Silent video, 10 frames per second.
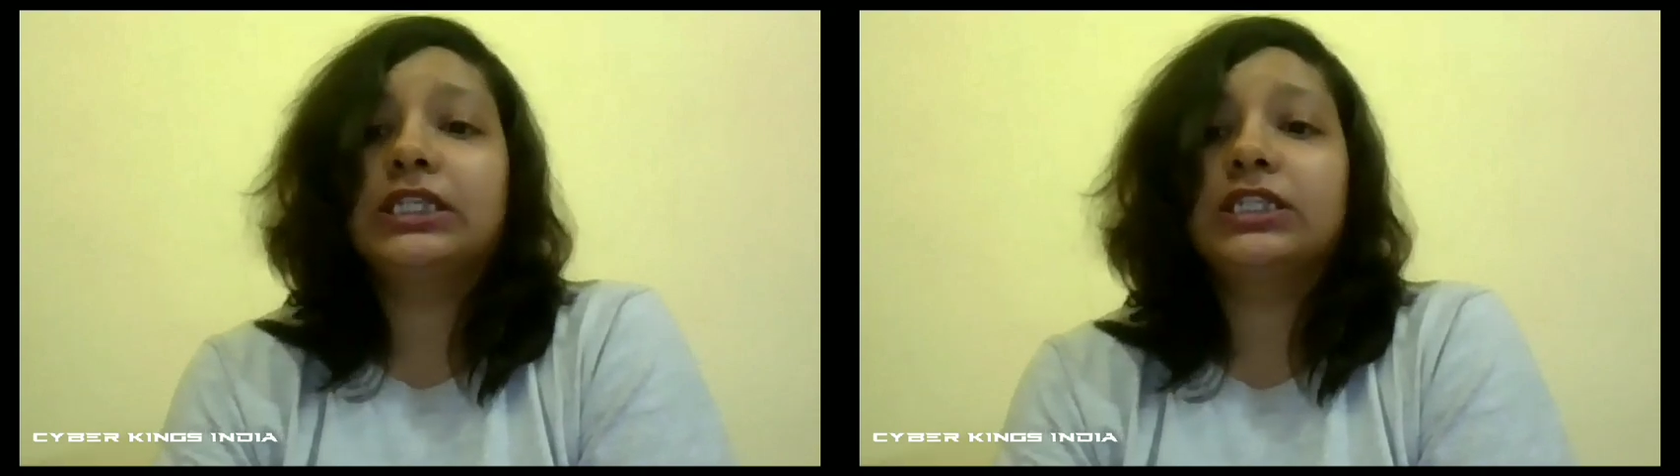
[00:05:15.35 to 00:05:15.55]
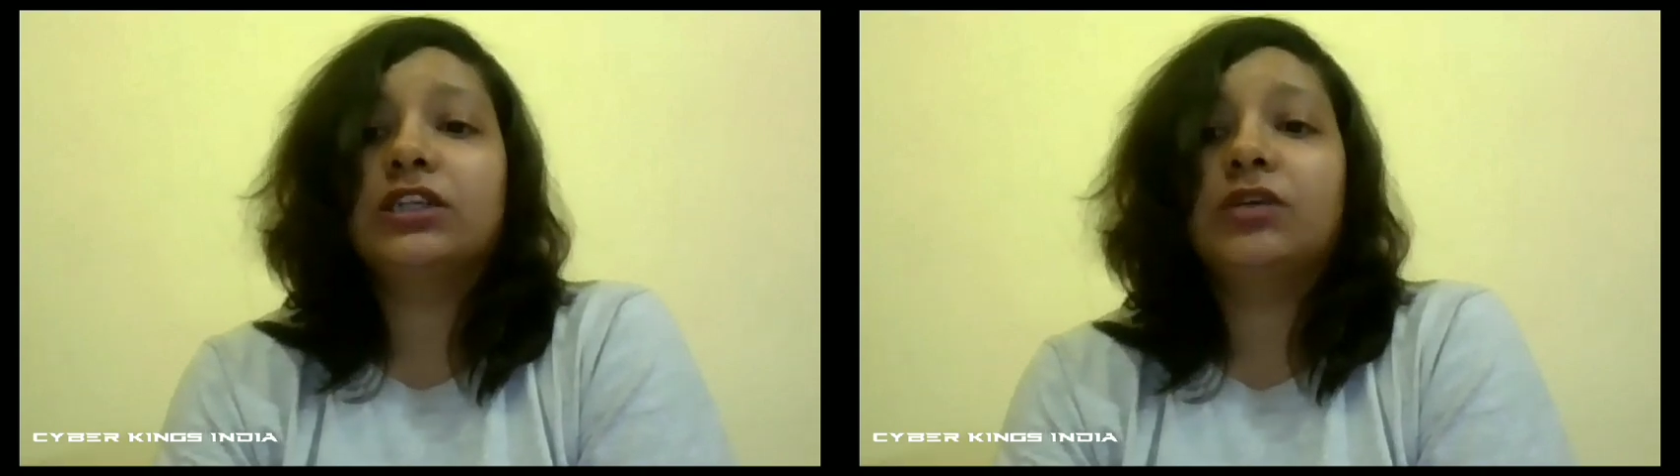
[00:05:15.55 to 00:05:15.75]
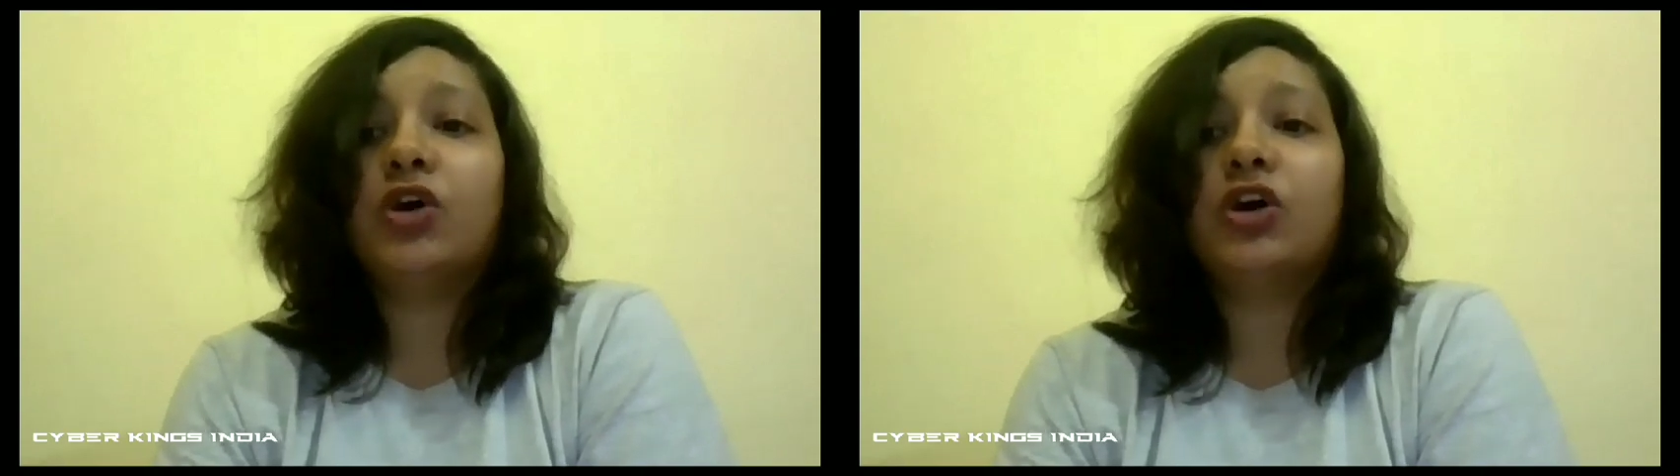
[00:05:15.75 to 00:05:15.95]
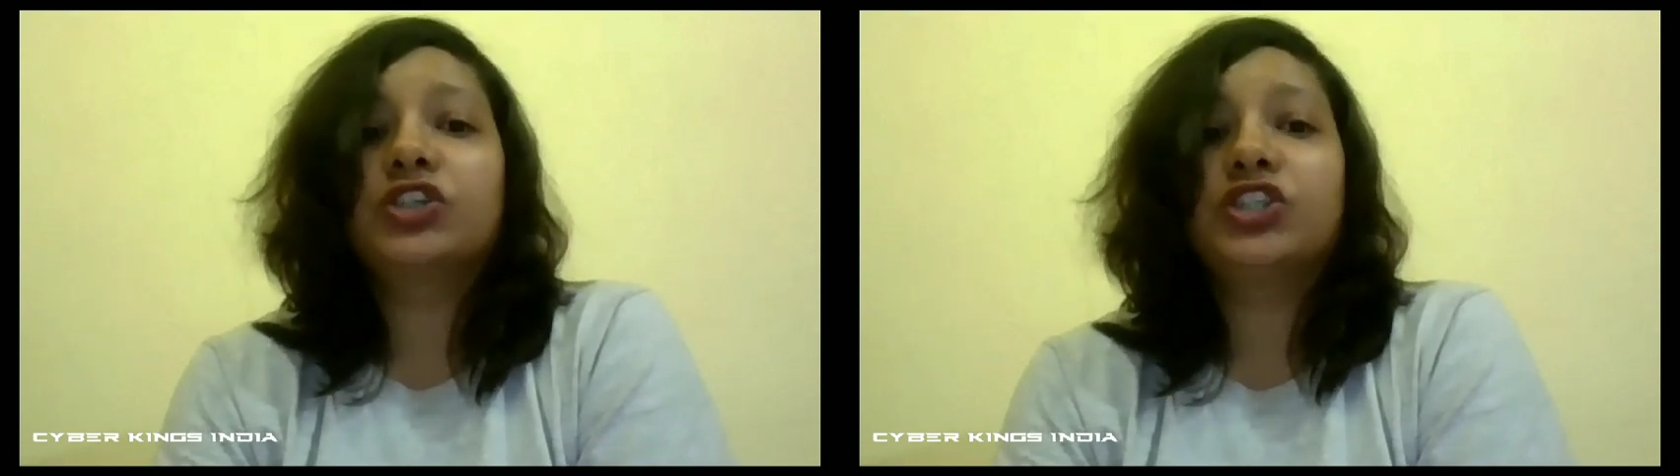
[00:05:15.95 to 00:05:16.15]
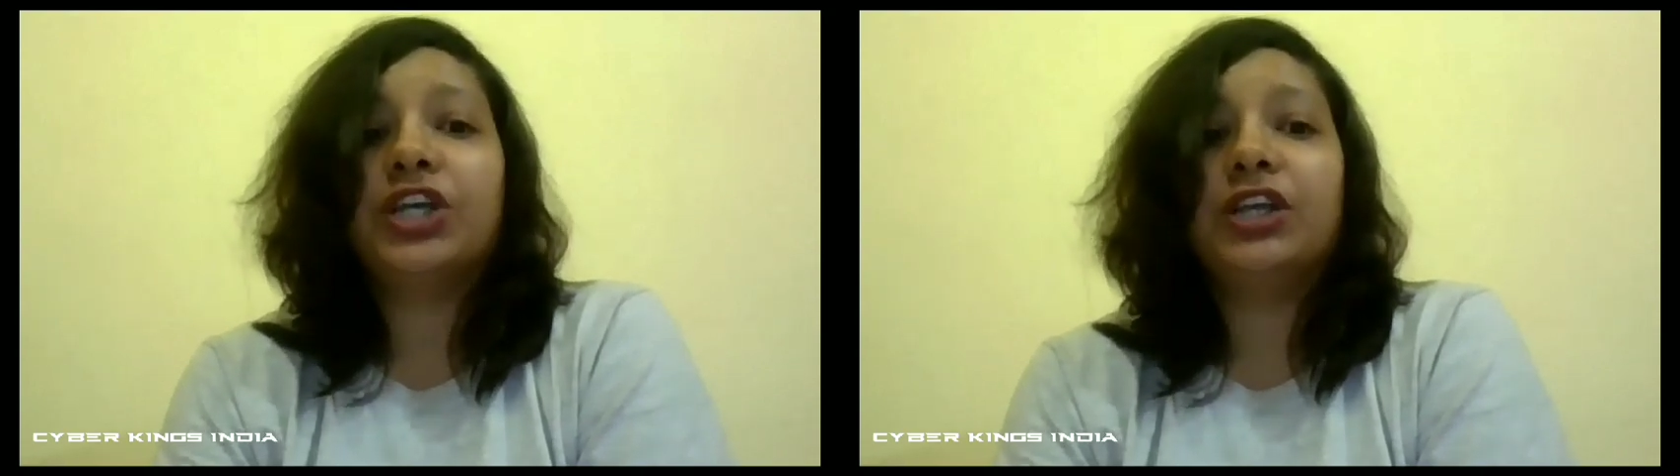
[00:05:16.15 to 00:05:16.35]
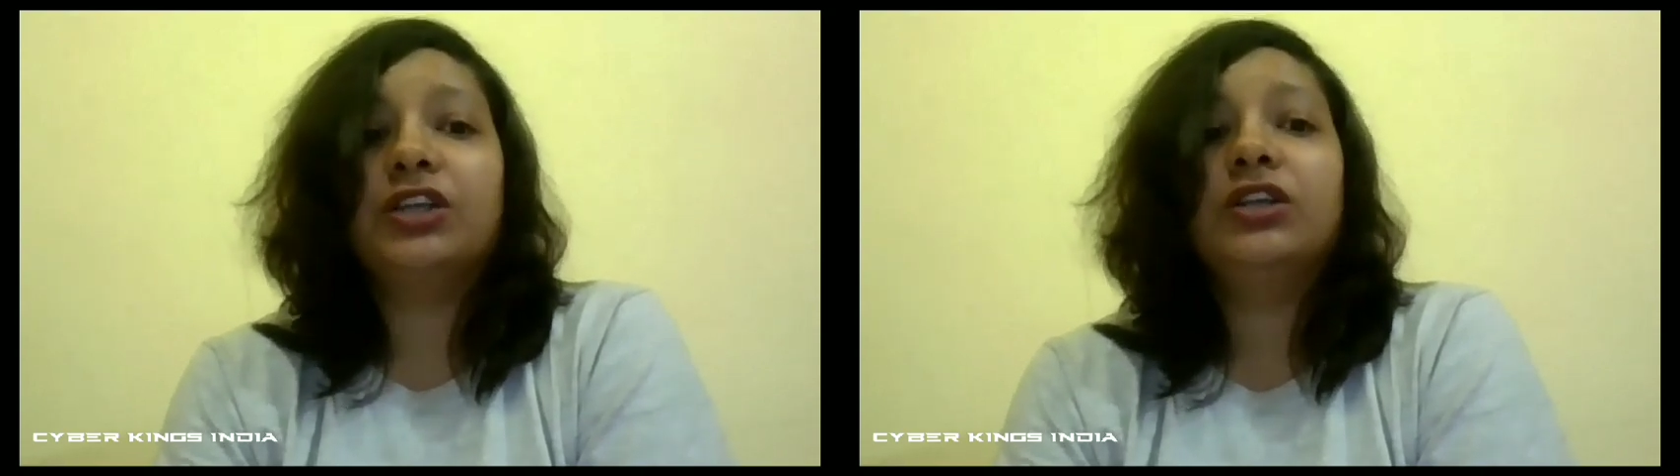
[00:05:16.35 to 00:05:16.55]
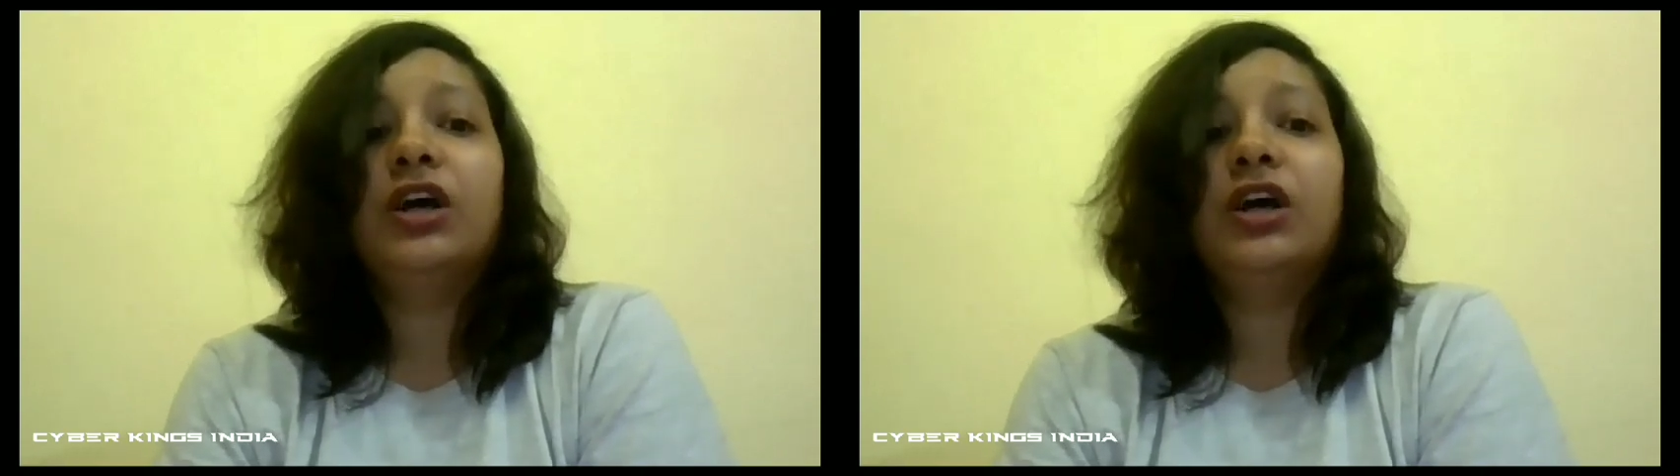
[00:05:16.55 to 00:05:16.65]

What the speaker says: it is in a blockchain,